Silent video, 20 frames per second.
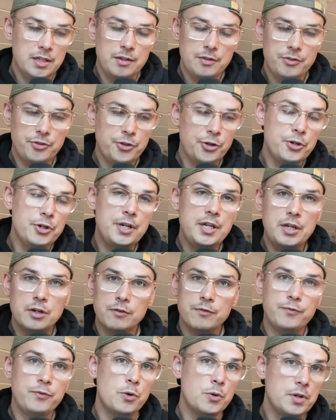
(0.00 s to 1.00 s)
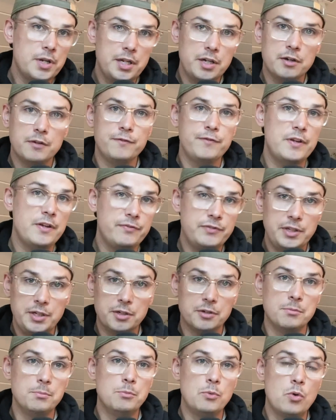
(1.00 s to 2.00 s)
30 or 40 or 50
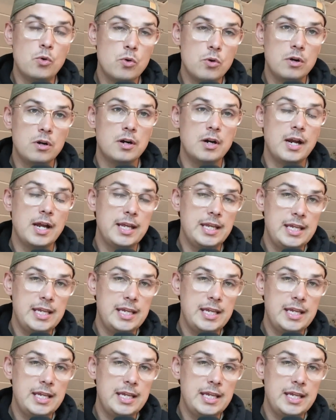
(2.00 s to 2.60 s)
or more